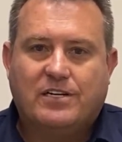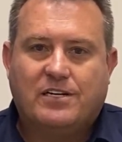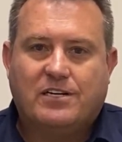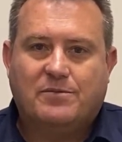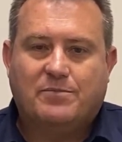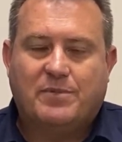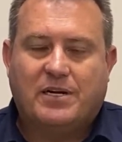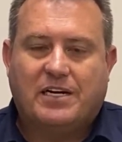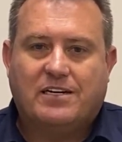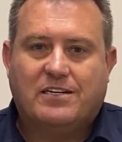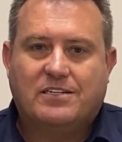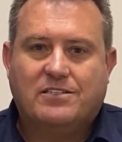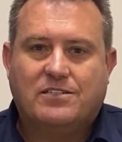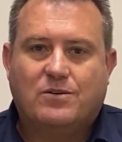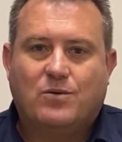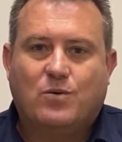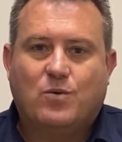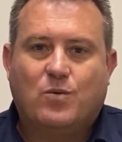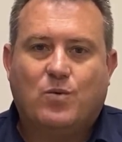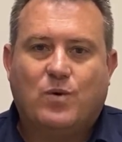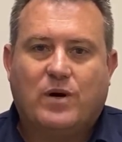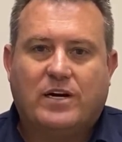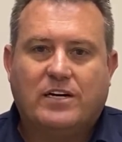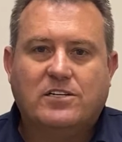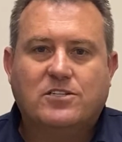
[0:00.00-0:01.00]
about
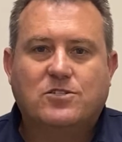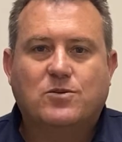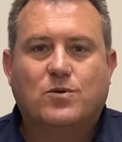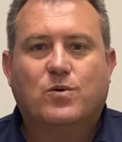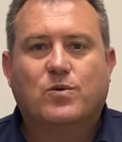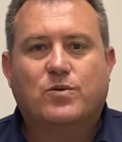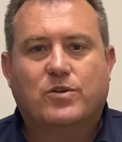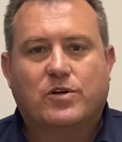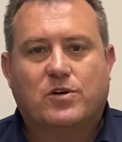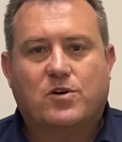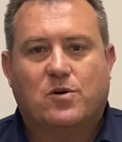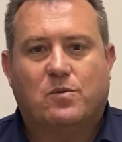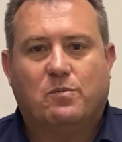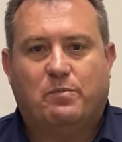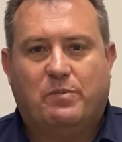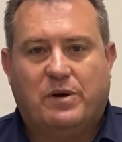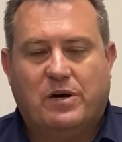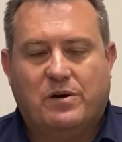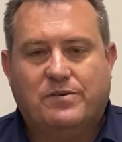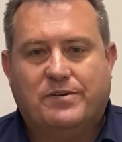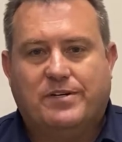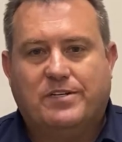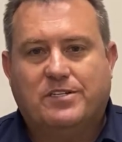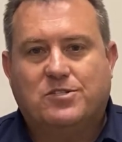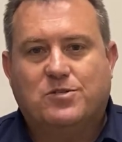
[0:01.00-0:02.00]
what is all the
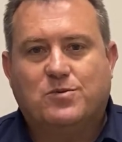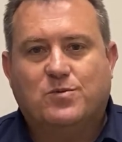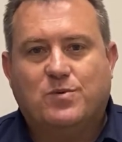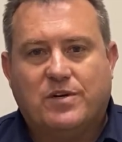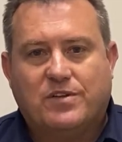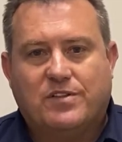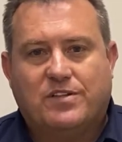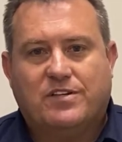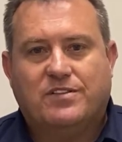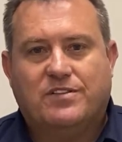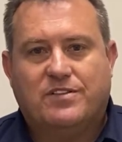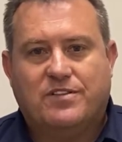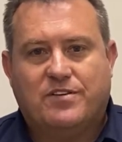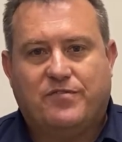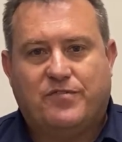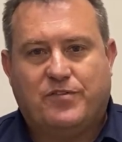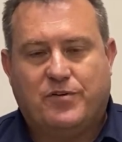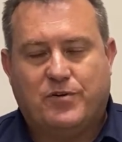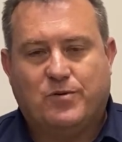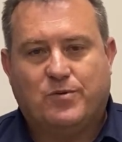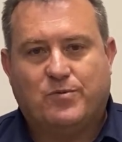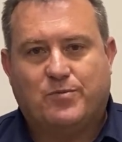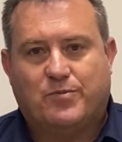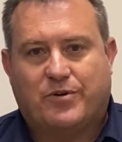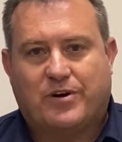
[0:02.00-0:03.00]
components within the
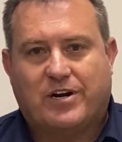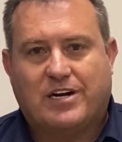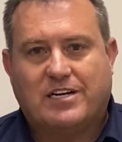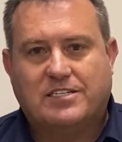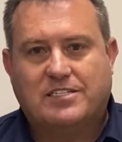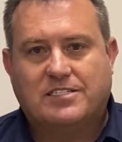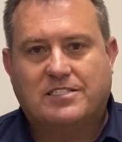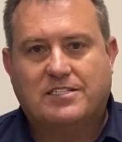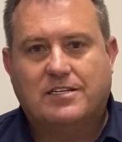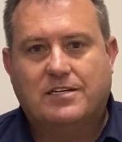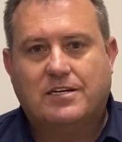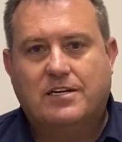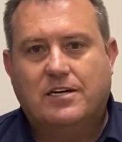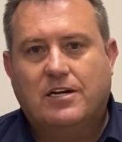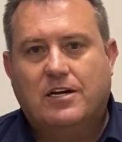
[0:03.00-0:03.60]
fuel price.